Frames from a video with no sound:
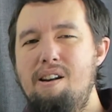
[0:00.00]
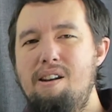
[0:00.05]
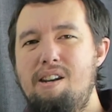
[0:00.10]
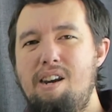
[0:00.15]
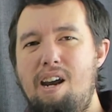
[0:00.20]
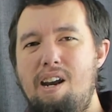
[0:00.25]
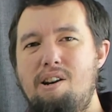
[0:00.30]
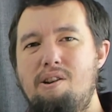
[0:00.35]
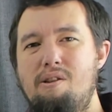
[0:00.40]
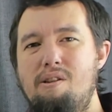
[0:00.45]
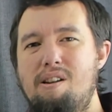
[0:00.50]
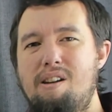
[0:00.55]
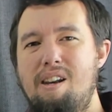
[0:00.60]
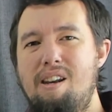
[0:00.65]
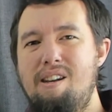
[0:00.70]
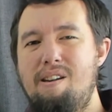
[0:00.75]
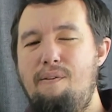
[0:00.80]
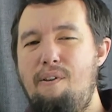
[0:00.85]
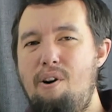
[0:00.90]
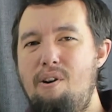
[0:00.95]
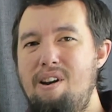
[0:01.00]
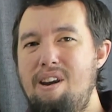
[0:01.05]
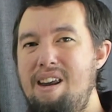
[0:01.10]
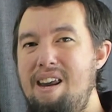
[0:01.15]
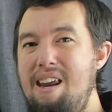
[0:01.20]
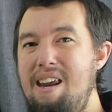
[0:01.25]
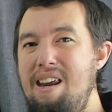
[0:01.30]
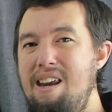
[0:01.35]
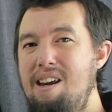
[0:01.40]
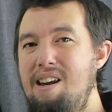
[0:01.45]
Tetris is a very
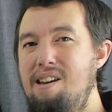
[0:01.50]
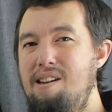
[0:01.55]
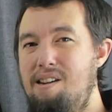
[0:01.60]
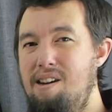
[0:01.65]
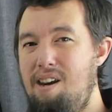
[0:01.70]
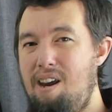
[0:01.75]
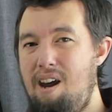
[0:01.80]
easy